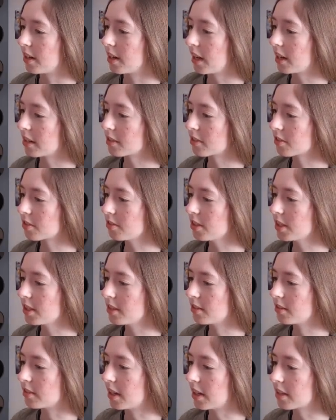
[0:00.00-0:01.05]

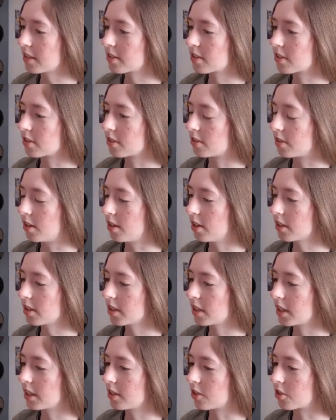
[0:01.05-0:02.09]
actually less long
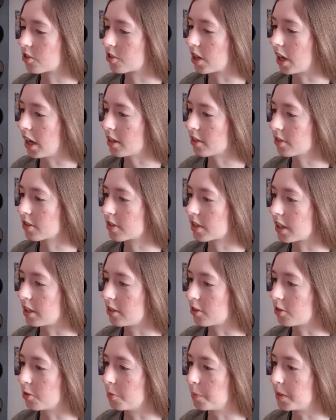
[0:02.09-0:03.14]
than the Shadow
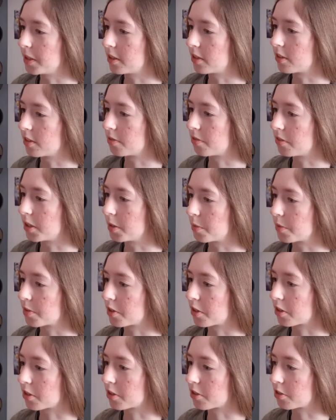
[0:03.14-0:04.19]
Scale to beat the Flame
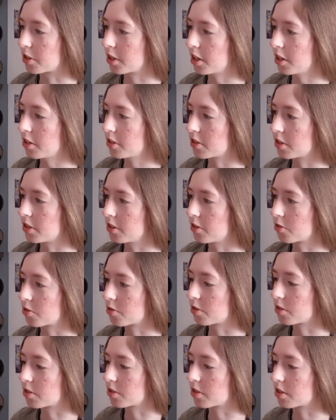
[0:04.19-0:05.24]
Stalker, so that is
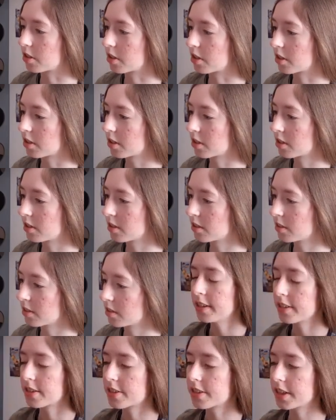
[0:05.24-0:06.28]
interesting.
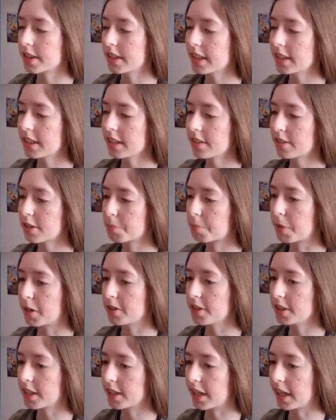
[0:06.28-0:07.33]
So I think this is
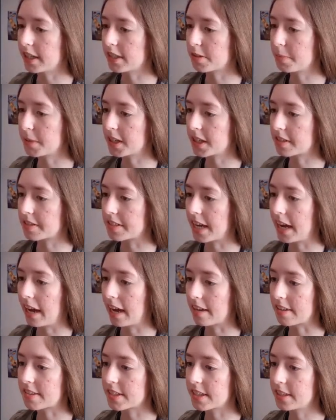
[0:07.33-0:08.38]
probably the case because
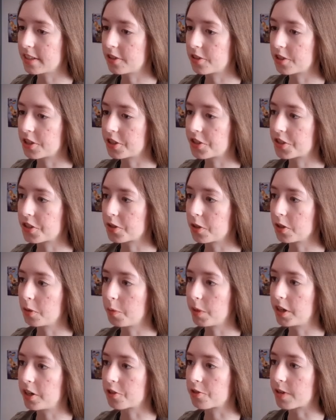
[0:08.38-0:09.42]
acid just,
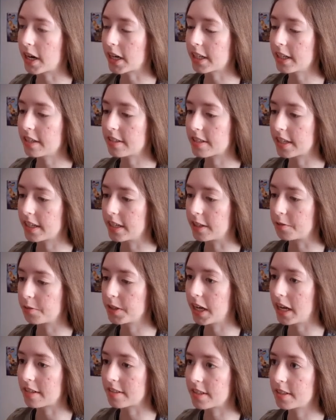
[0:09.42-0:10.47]
when a dragon is hit with
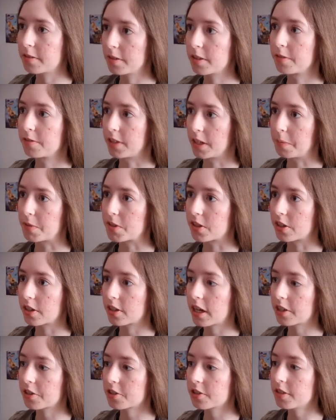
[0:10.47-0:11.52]
acid, the Flame
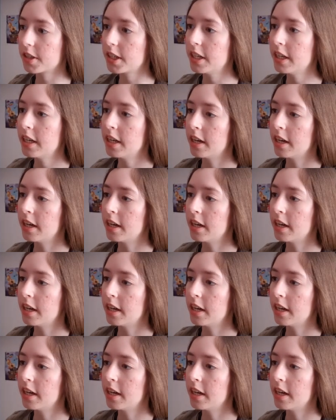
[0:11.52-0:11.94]
Stalker actually,